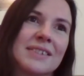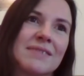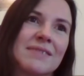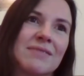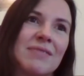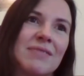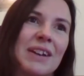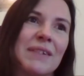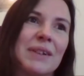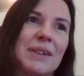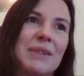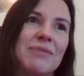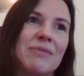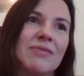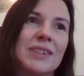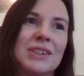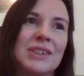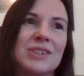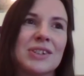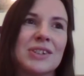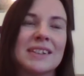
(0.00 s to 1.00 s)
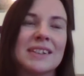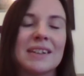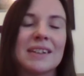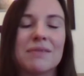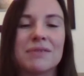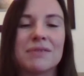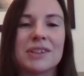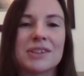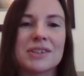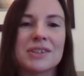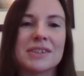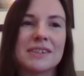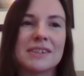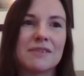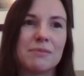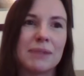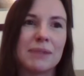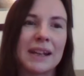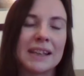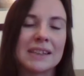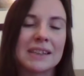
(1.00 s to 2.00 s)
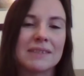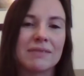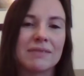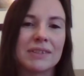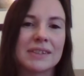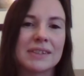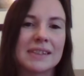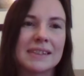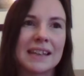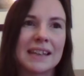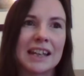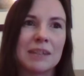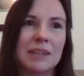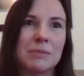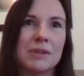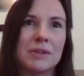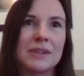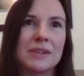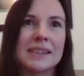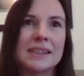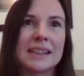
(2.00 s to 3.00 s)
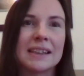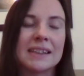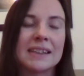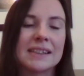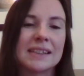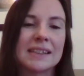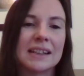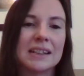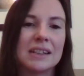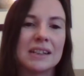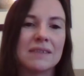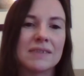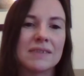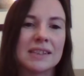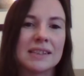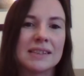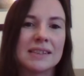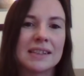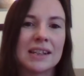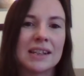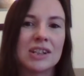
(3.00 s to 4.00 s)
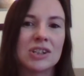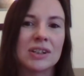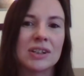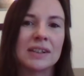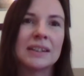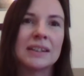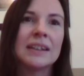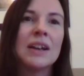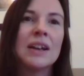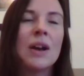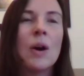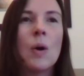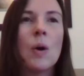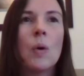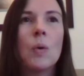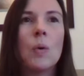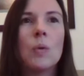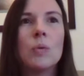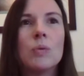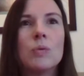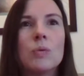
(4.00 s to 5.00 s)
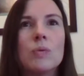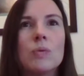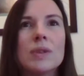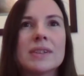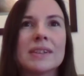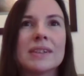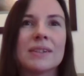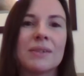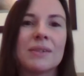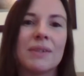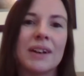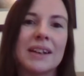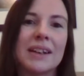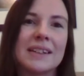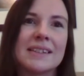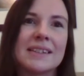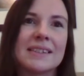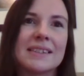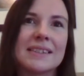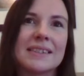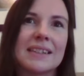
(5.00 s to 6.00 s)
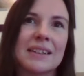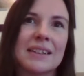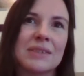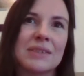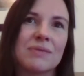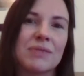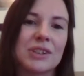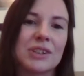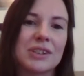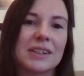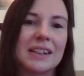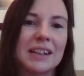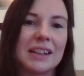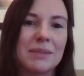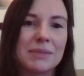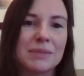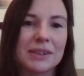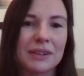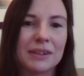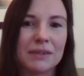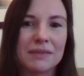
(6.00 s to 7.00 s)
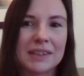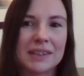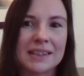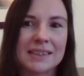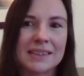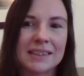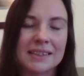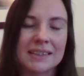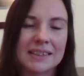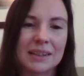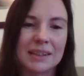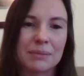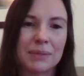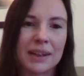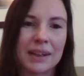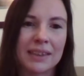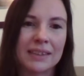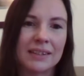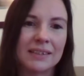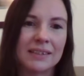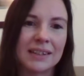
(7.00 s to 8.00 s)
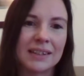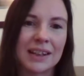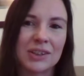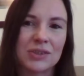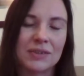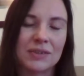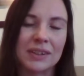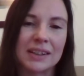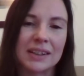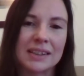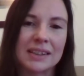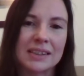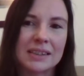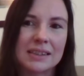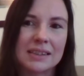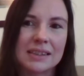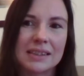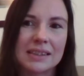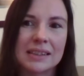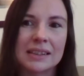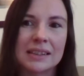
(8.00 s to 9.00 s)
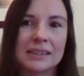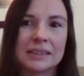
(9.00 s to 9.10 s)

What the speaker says: very rigid definitions of plants versus animals and this idea of sensation wasn't quite as rigidly observed as in some other naturalists.